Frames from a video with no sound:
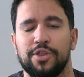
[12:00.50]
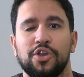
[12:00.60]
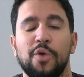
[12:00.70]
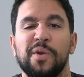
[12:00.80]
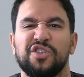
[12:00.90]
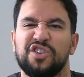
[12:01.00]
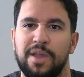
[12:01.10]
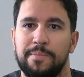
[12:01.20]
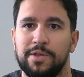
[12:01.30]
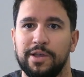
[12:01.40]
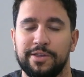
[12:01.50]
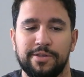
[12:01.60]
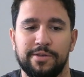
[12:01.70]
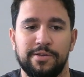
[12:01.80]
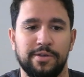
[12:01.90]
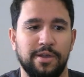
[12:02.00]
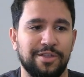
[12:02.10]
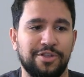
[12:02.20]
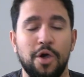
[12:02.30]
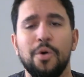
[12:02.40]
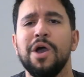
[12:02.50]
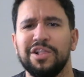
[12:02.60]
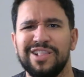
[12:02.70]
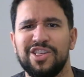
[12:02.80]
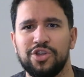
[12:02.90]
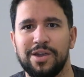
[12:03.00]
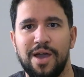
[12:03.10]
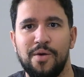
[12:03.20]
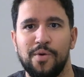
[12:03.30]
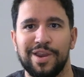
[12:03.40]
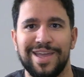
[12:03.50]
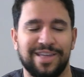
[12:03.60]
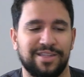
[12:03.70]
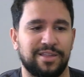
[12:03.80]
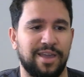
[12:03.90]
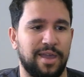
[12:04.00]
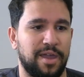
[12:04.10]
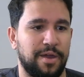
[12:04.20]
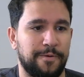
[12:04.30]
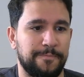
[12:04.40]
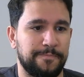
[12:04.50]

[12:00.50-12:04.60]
and so much stimulus. So let's check out what he has to say here.